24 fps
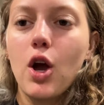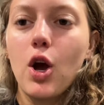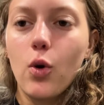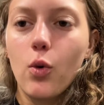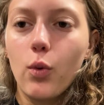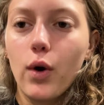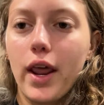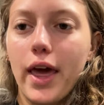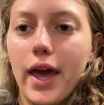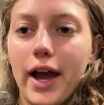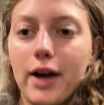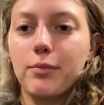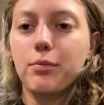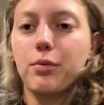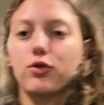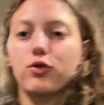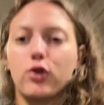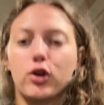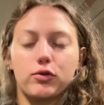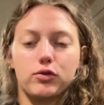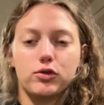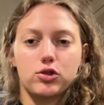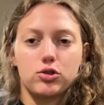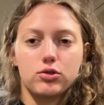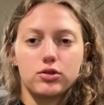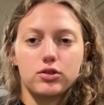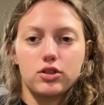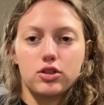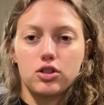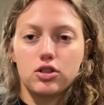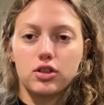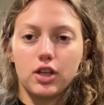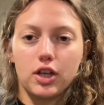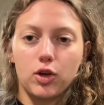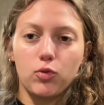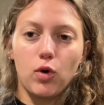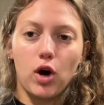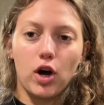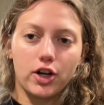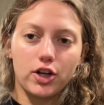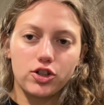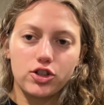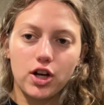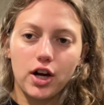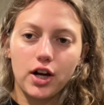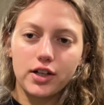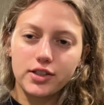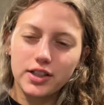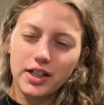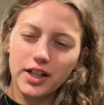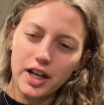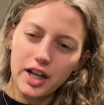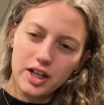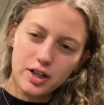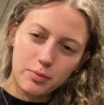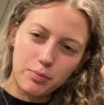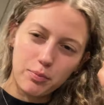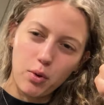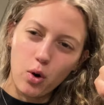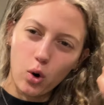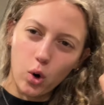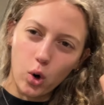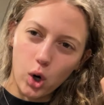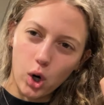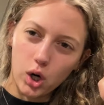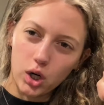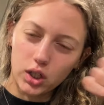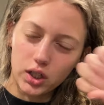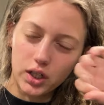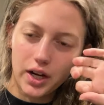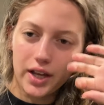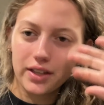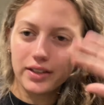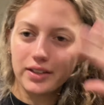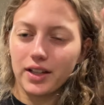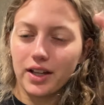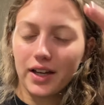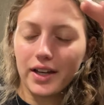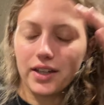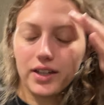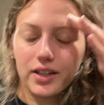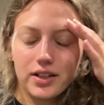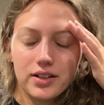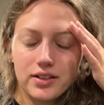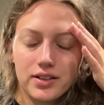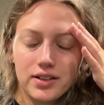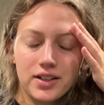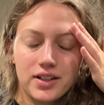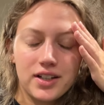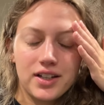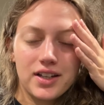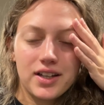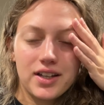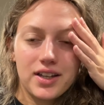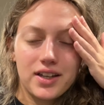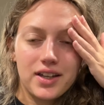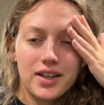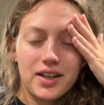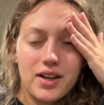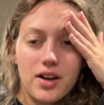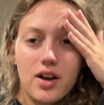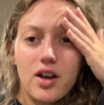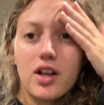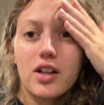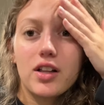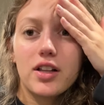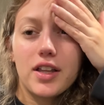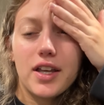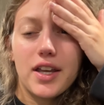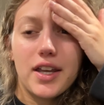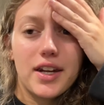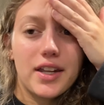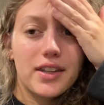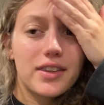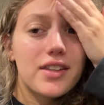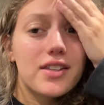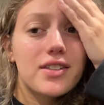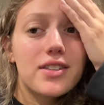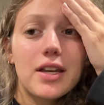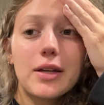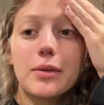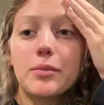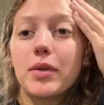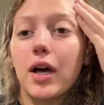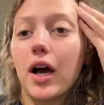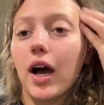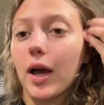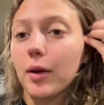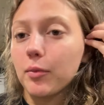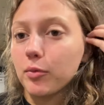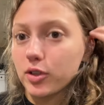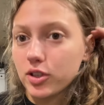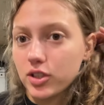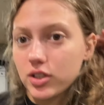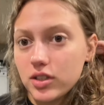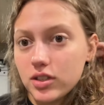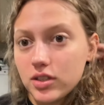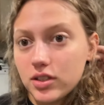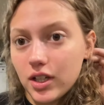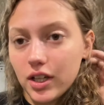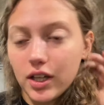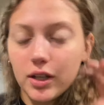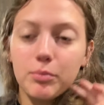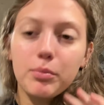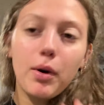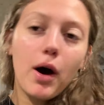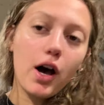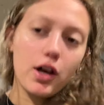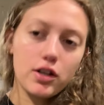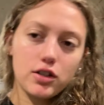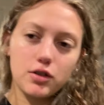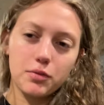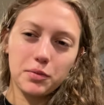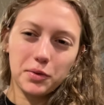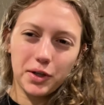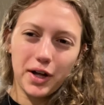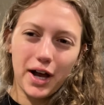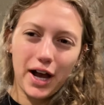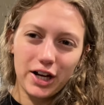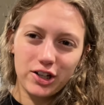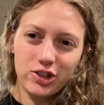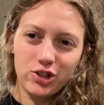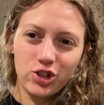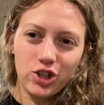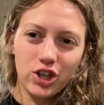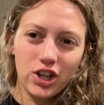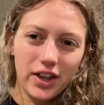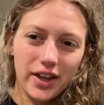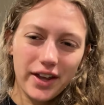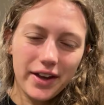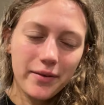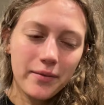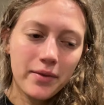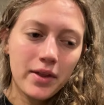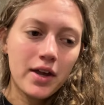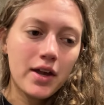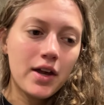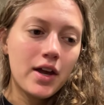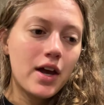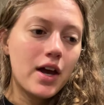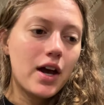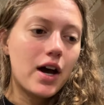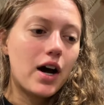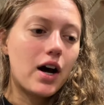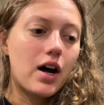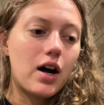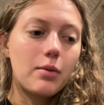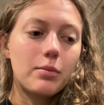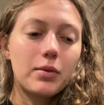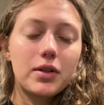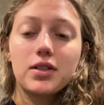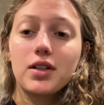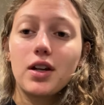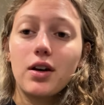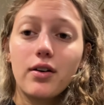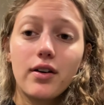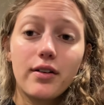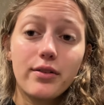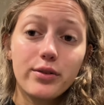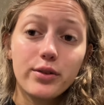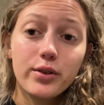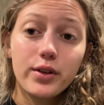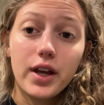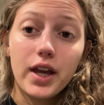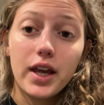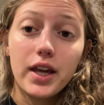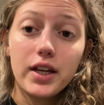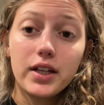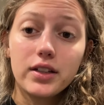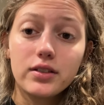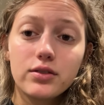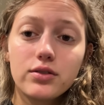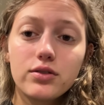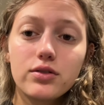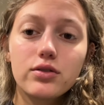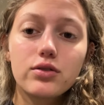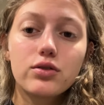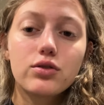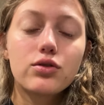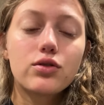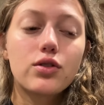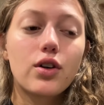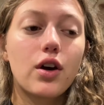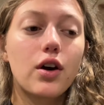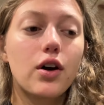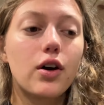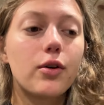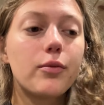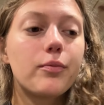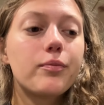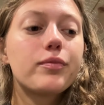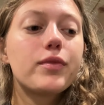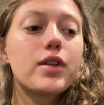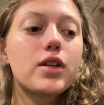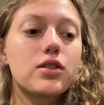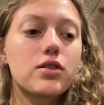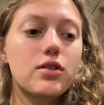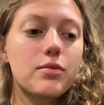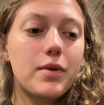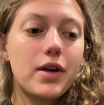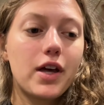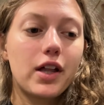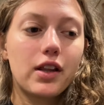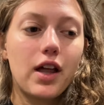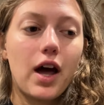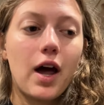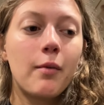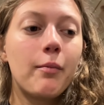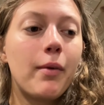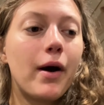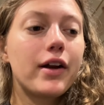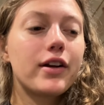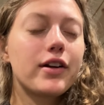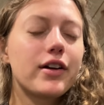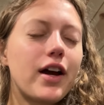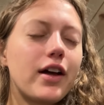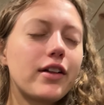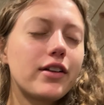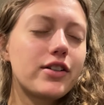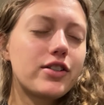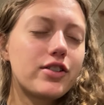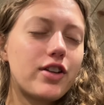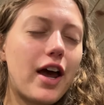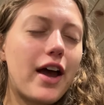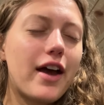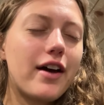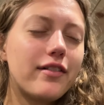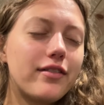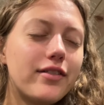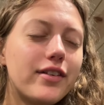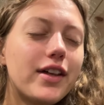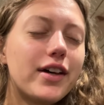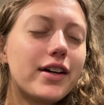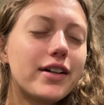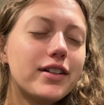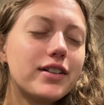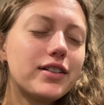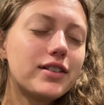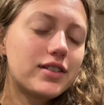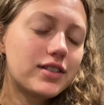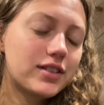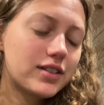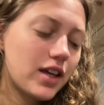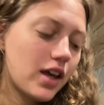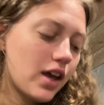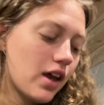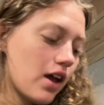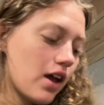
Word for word: what I had before, which was just like water jugs that I had to pour and like clean at the same time, which is impossible actually. Because I don't have 3 hands, so this will be a lot better. At least I have this.